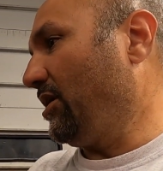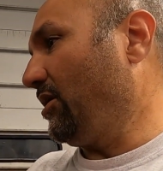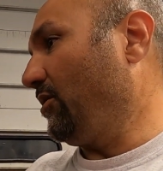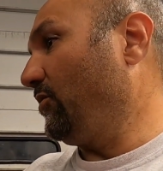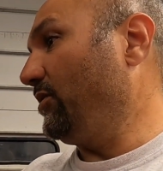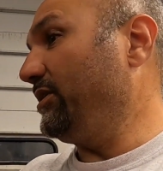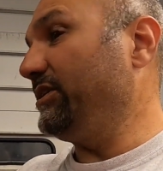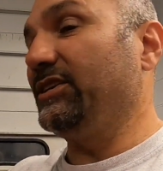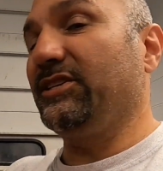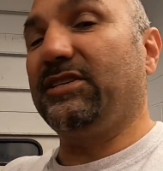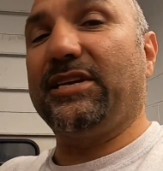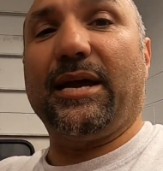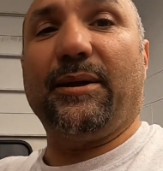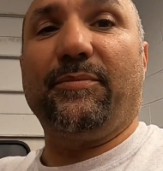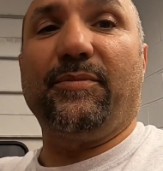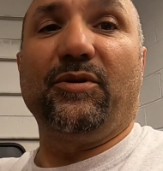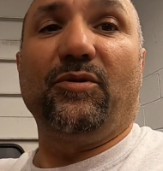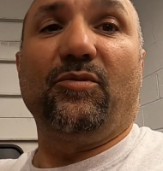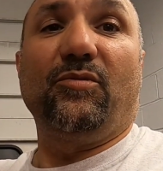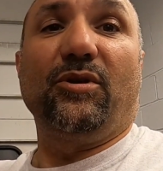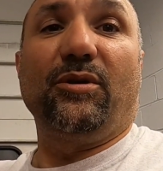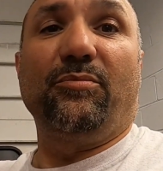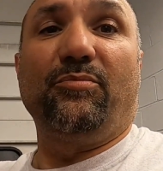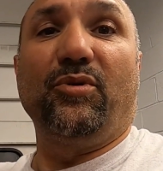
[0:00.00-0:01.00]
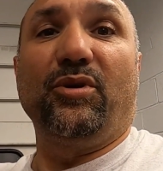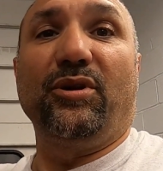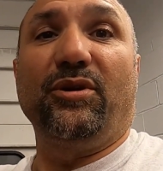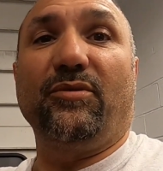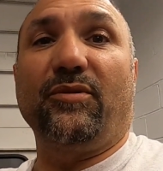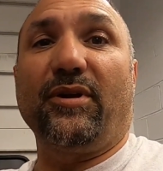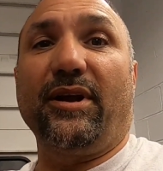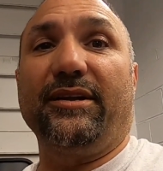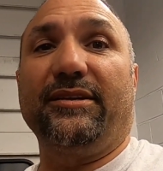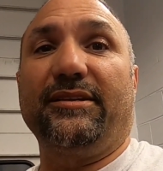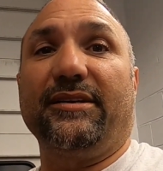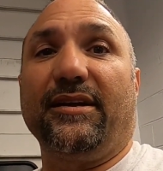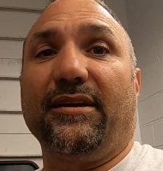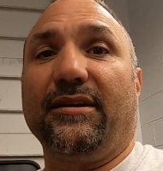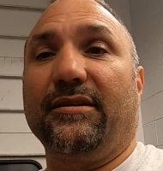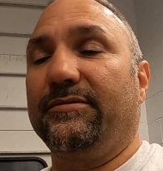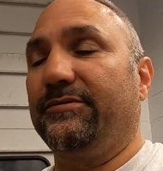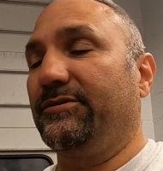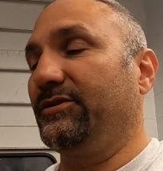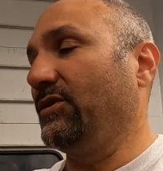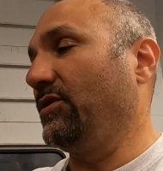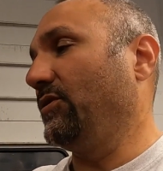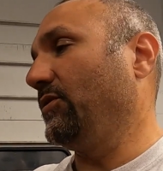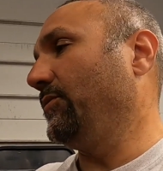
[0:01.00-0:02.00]
We just happen to want to put it right there.
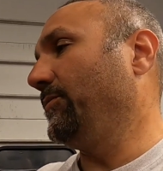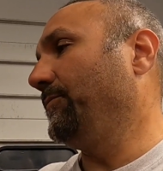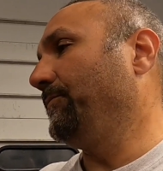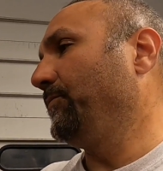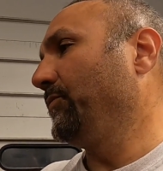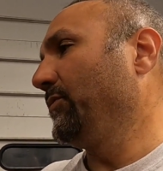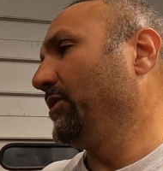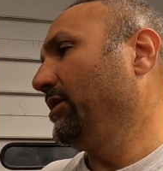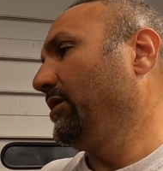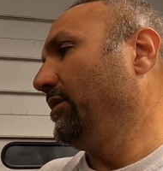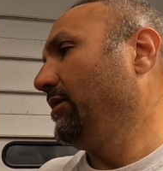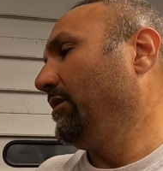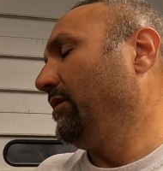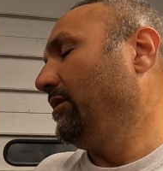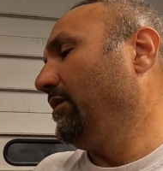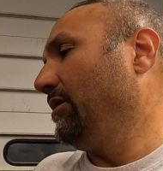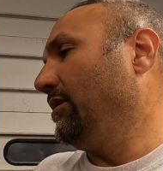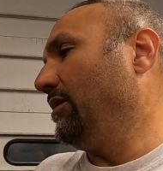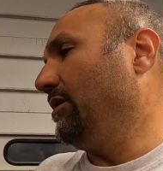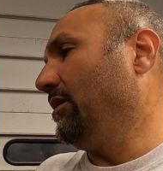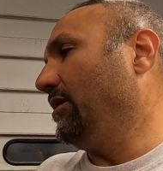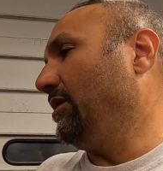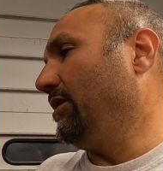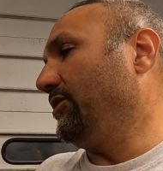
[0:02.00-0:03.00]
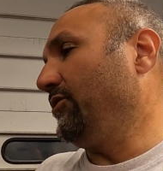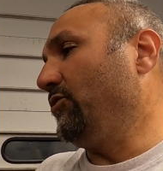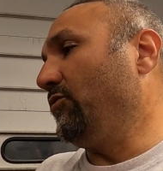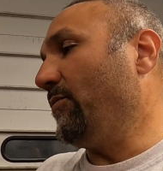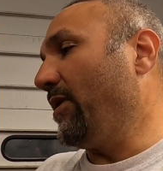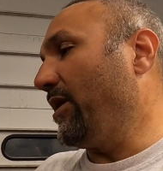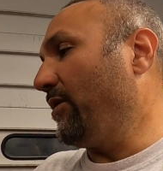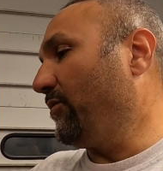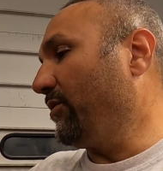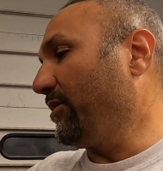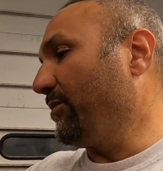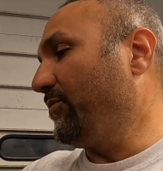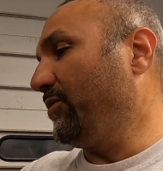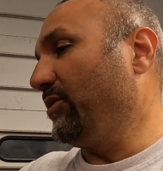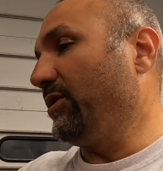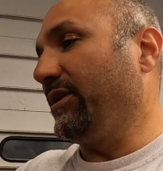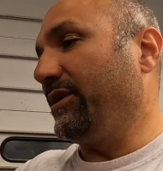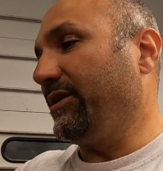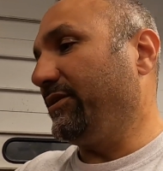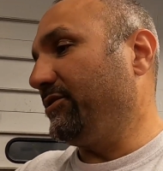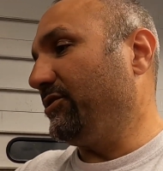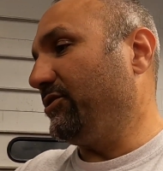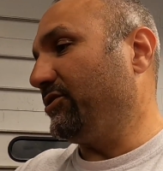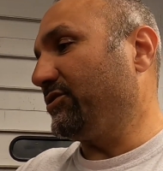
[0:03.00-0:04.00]
So you may want to put it
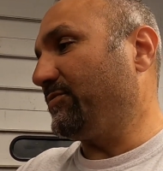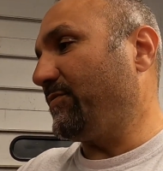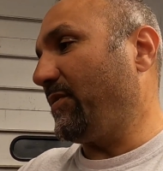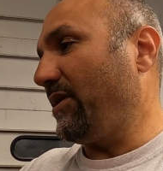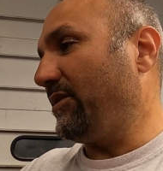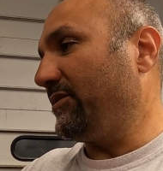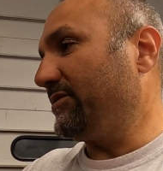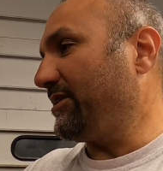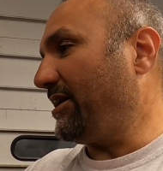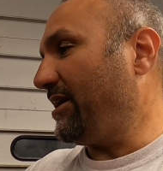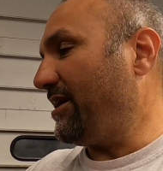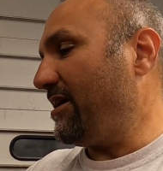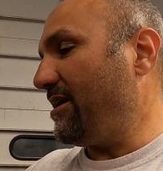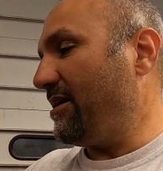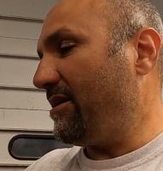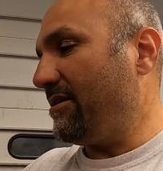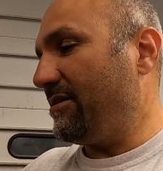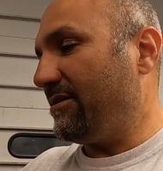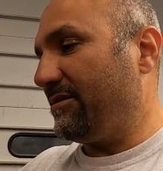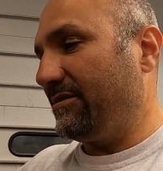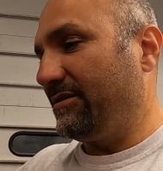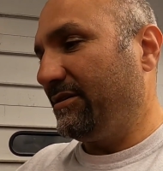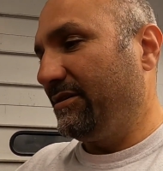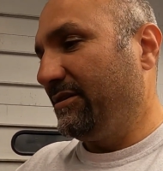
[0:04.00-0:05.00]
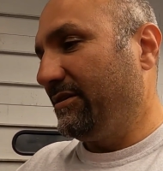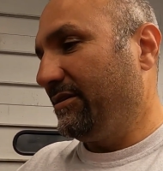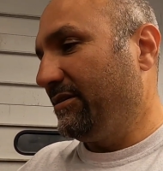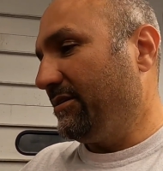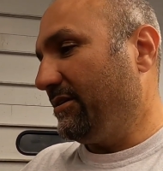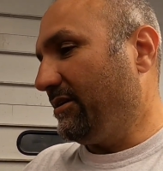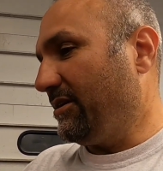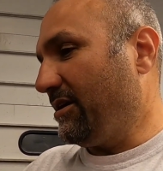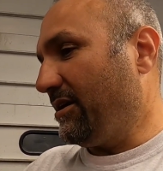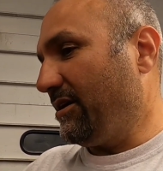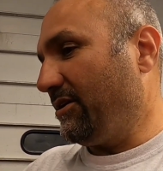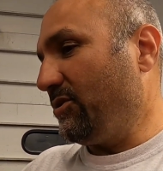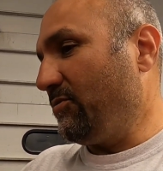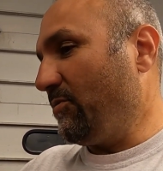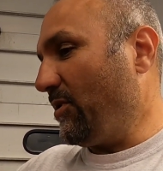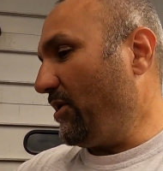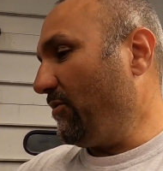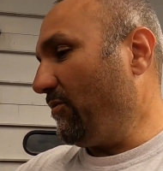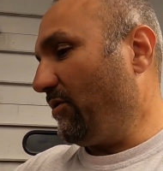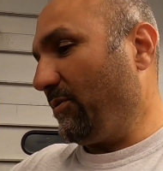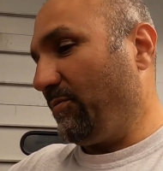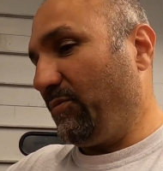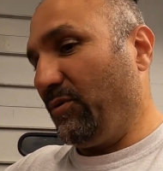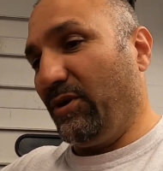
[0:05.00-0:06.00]
under your spare tire. You may
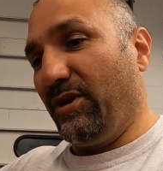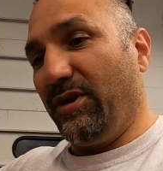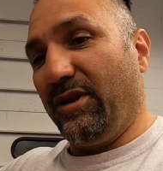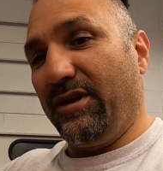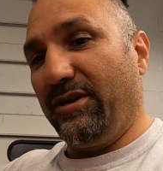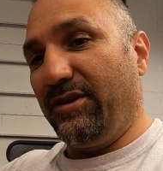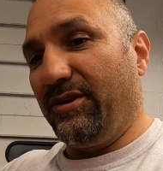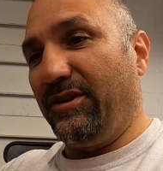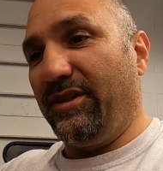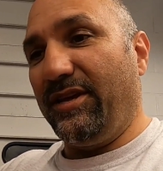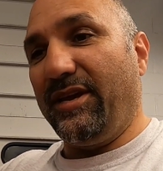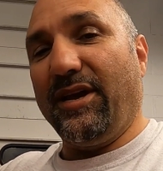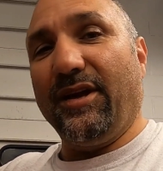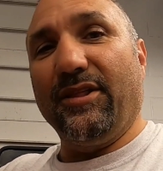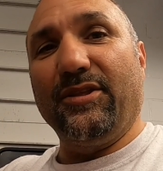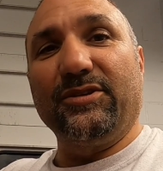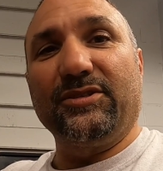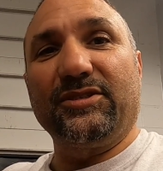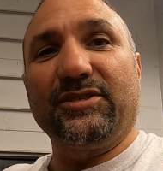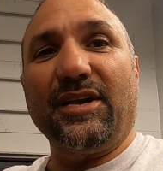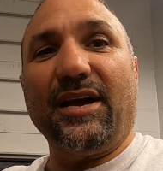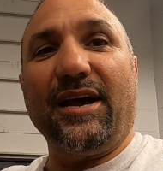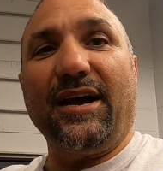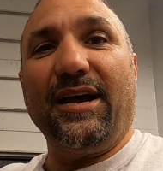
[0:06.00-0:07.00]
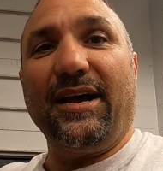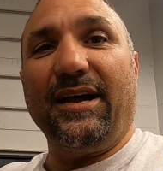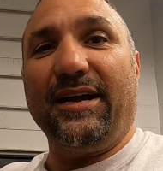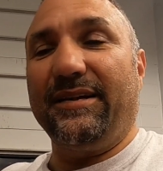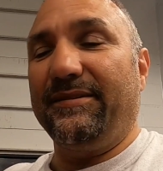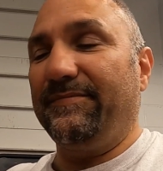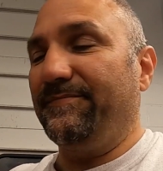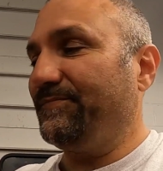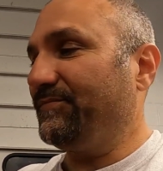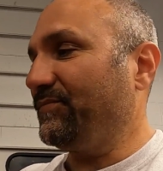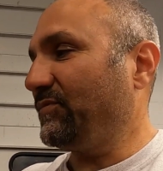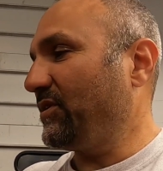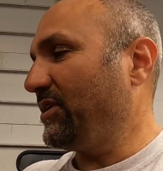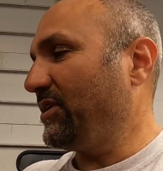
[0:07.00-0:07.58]
want to put it under the other side.